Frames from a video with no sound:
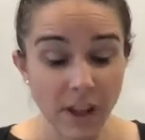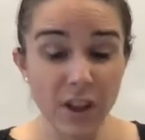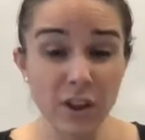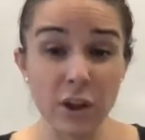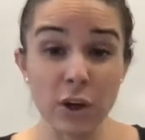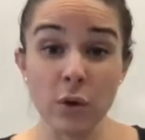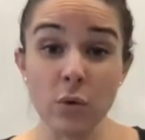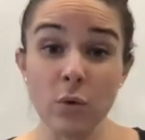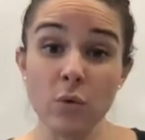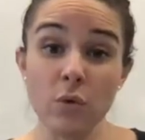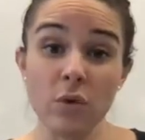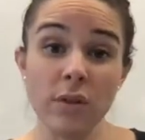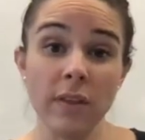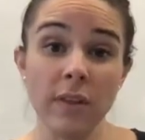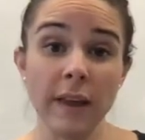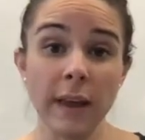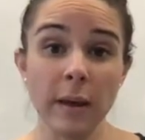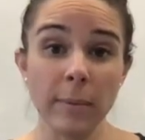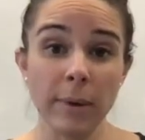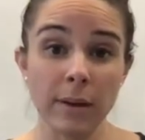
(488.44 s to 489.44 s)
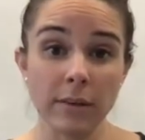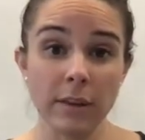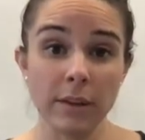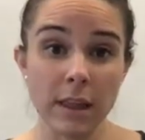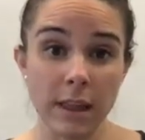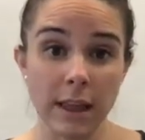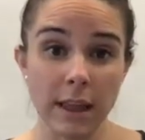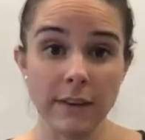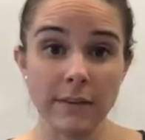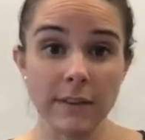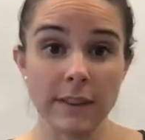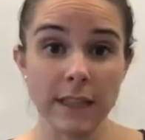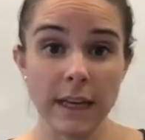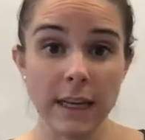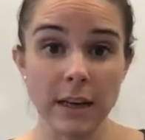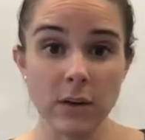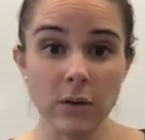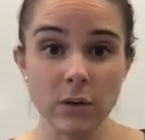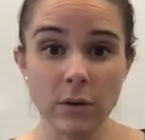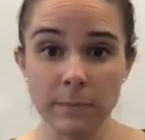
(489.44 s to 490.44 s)
The cool thing about the life
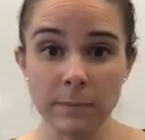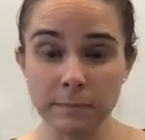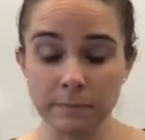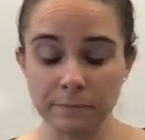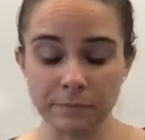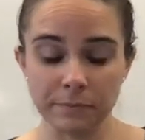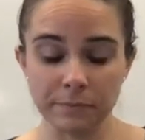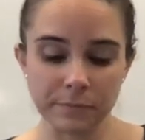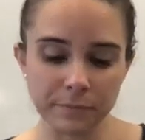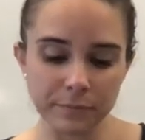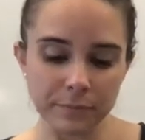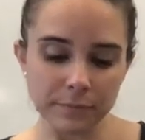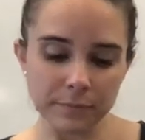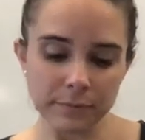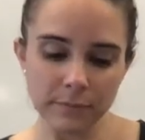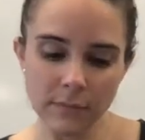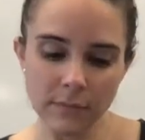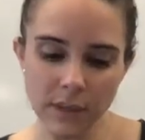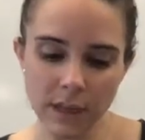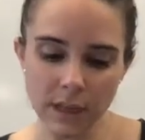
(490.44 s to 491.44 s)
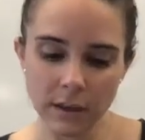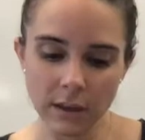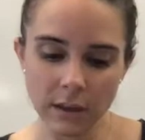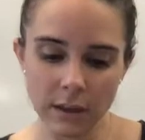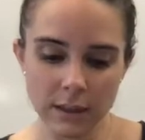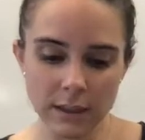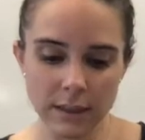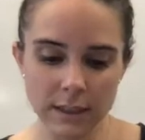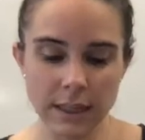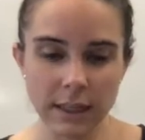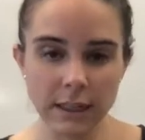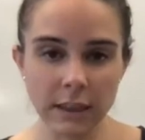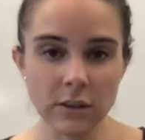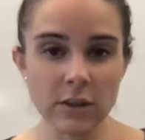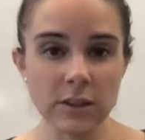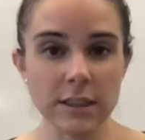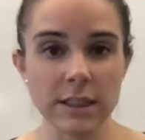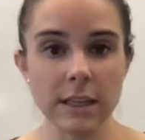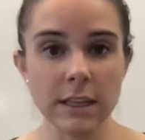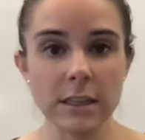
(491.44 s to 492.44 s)
cycle is that it
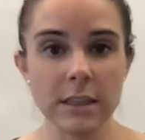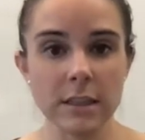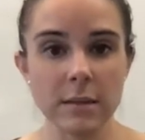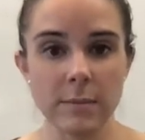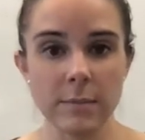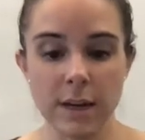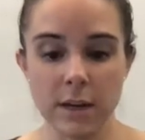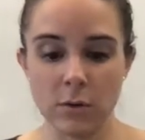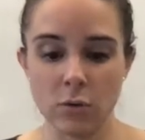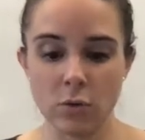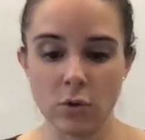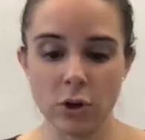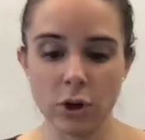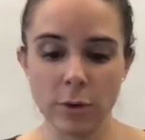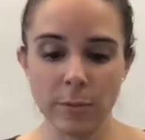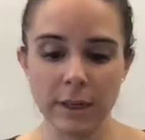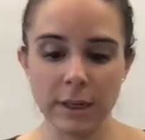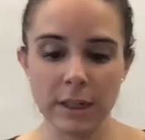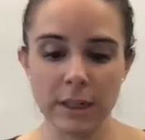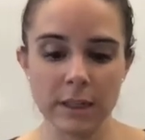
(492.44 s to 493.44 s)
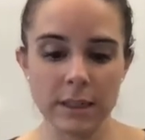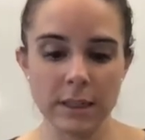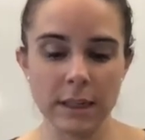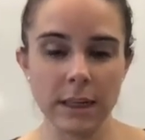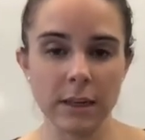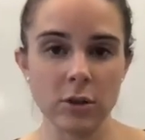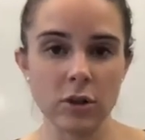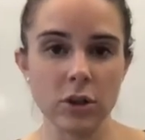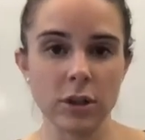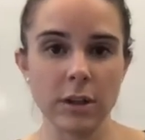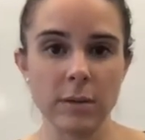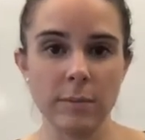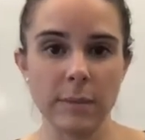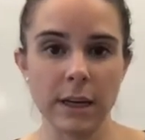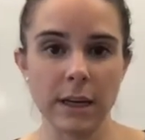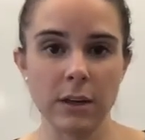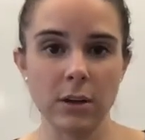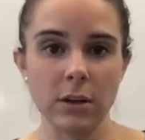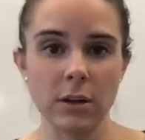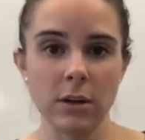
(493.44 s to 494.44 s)
just needs to be in order, but it doesn't actually
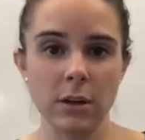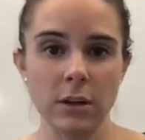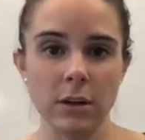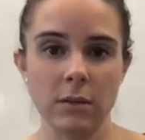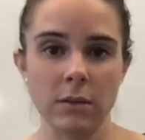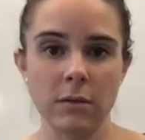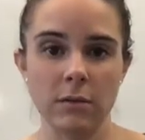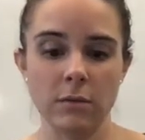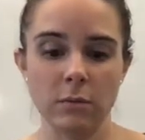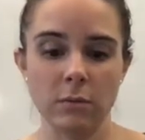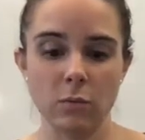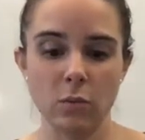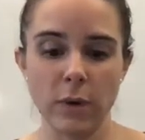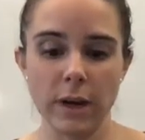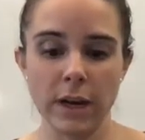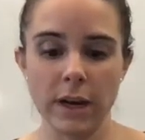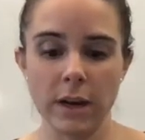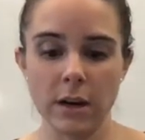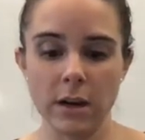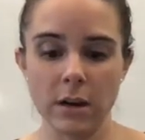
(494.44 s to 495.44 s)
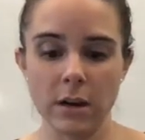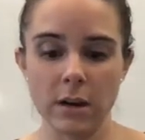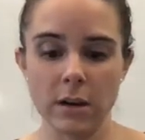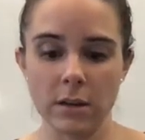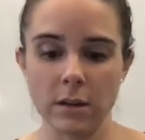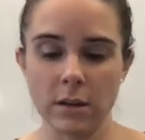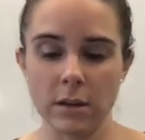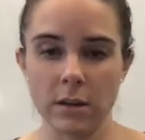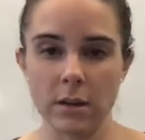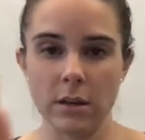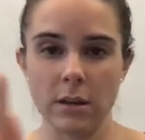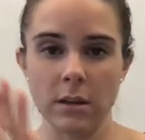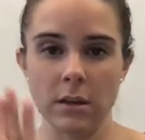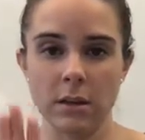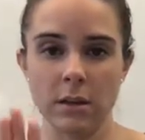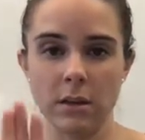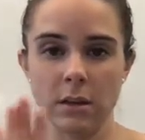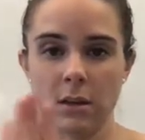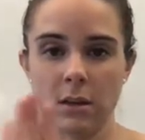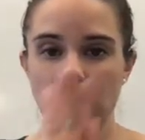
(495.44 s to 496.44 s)
matter where
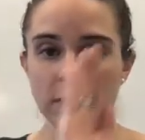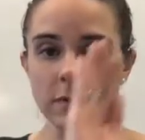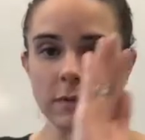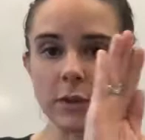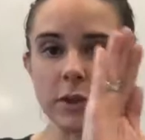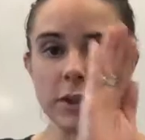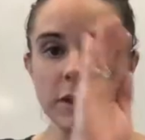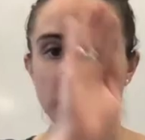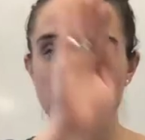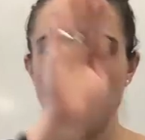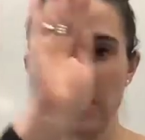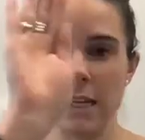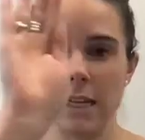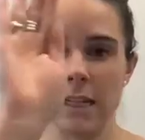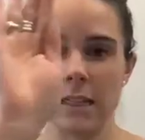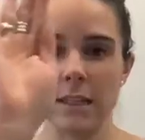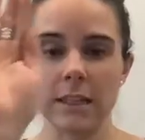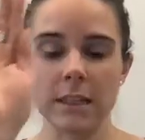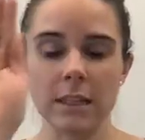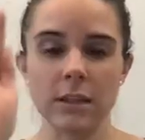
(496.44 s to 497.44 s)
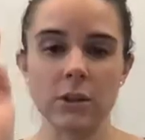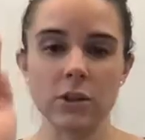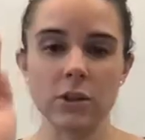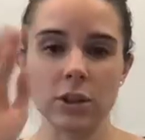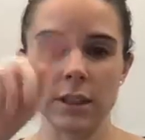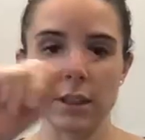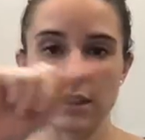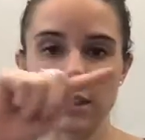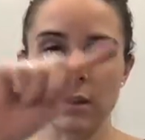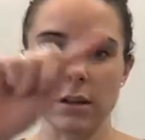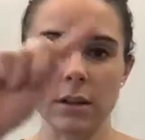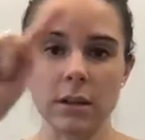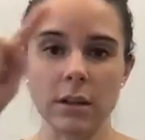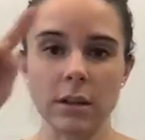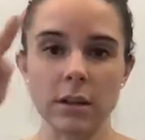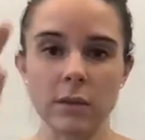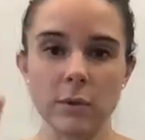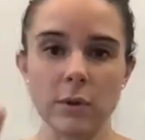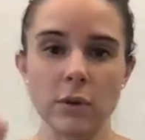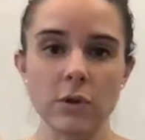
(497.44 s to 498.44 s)
the first piece is, just as long
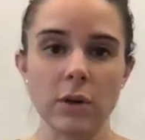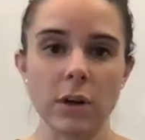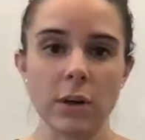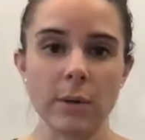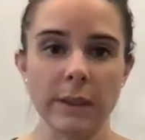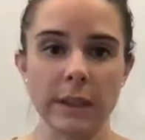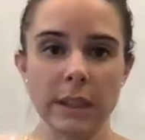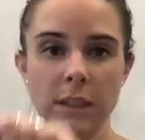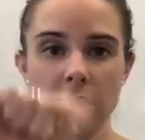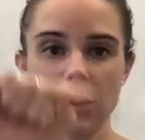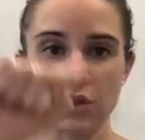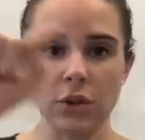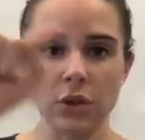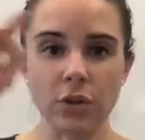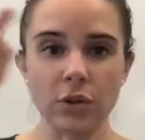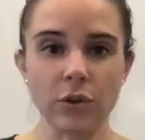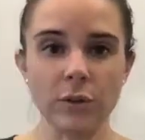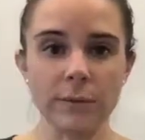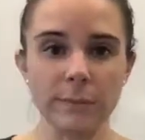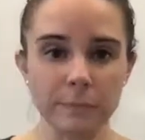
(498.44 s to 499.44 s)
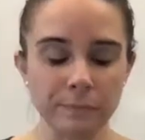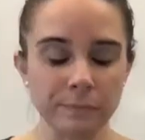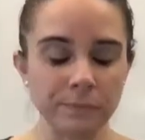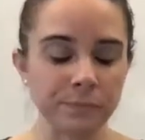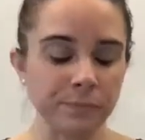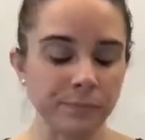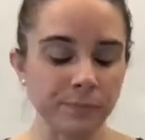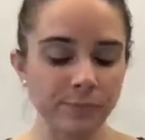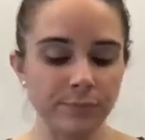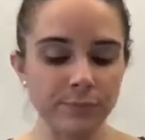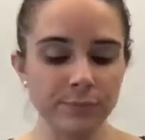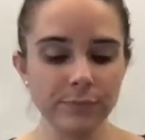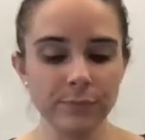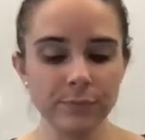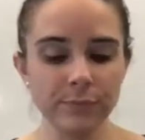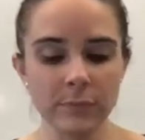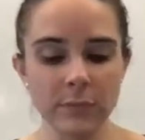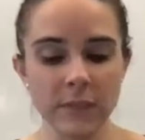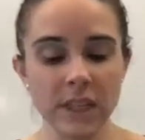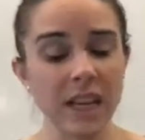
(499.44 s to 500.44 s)
as when you go in the circle,
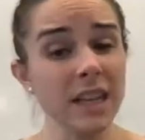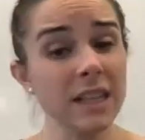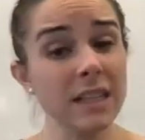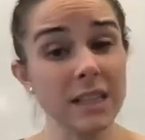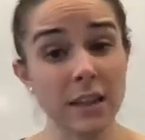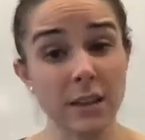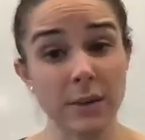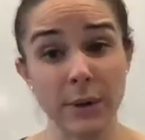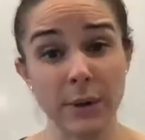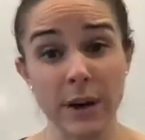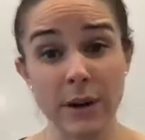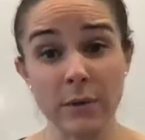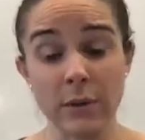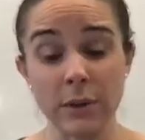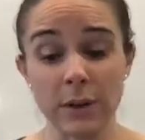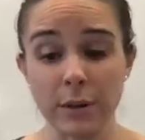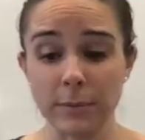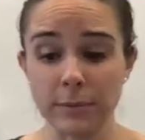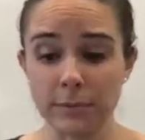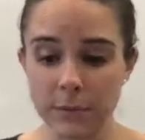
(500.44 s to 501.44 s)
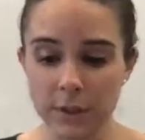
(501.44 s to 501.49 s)
it's in the right order.